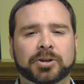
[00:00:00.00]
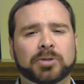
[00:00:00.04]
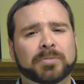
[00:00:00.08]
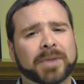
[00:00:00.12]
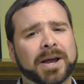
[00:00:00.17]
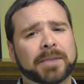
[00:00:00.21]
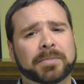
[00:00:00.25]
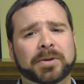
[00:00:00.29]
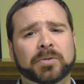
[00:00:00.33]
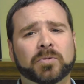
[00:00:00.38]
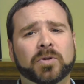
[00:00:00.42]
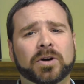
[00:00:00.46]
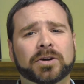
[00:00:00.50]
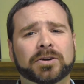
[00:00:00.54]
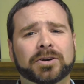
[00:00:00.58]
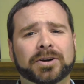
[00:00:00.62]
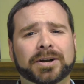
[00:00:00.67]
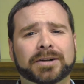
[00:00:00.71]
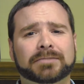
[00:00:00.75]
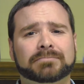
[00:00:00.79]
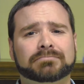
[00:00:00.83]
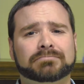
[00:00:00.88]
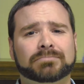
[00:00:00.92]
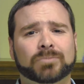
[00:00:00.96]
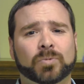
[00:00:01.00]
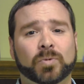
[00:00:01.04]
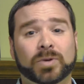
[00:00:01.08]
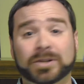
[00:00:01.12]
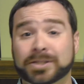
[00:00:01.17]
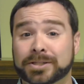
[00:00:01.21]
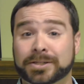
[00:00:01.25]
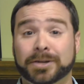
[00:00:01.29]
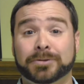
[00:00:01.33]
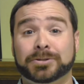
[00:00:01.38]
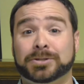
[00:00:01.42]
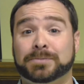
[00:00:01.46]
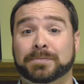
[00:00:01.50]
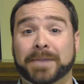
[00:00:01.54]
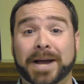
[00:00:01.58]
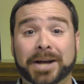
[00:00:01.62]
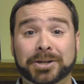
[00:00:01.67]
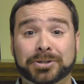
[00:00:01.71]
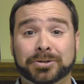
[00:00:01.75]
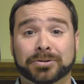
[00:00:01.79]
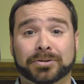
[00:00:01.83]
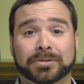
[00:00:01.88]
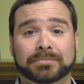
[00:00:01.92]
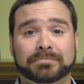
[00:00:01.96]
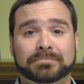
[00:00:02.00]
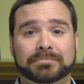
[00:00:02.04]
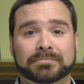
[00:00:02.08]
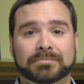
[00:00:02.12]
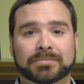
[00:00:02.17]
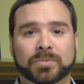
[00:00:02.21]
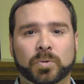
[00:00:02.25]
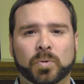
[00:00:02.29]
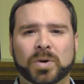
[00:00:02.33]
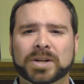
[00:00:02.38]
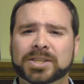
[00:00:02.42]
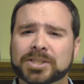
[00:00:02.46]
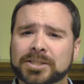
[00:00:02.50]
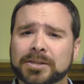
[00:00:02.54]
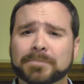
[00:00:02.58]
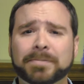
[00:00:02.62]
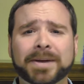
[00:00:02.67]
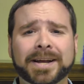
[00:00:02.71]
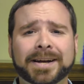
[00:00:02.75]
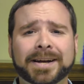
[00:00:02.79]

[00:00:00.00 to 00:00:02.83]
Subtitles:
may be wondering, what's so special? What's the big